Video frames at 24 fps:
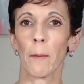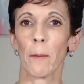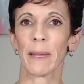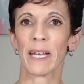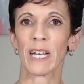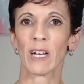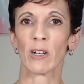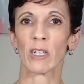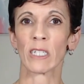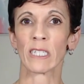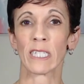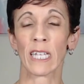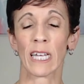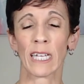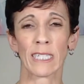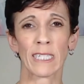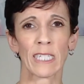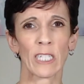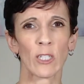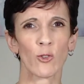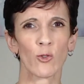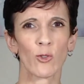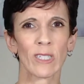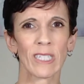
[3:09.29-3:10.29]
because they
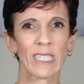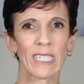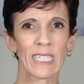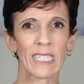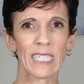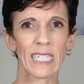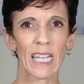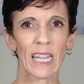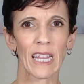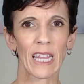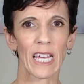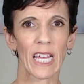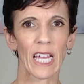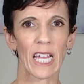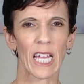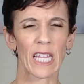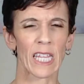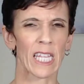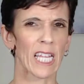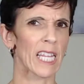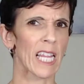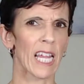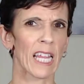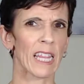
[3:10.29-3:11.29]
see you sitting there
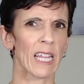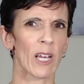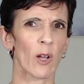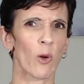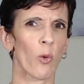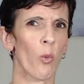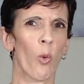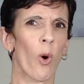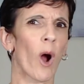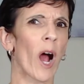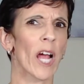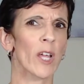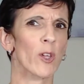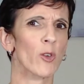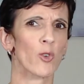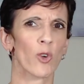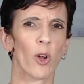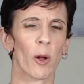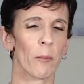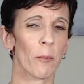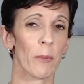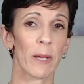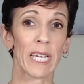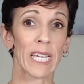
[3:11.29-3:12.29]
and then they think, why are you
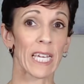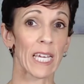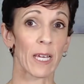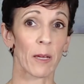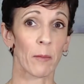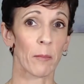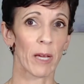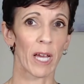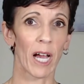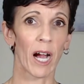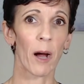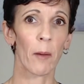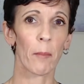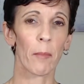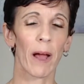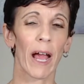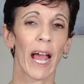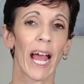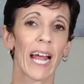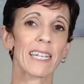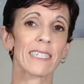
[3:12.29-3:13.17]
not picking me up?